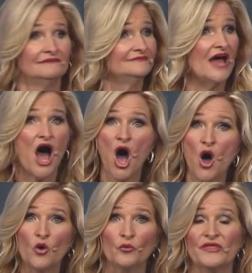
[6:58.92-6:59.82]

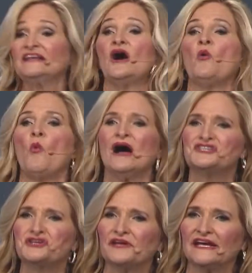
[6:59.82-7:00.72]
No, they don't
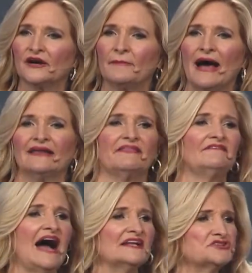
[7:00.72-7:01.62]
want you to hear about it. They've
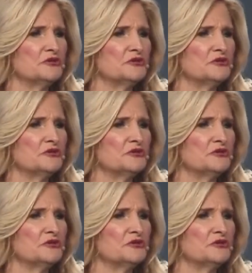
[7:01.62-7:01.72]
got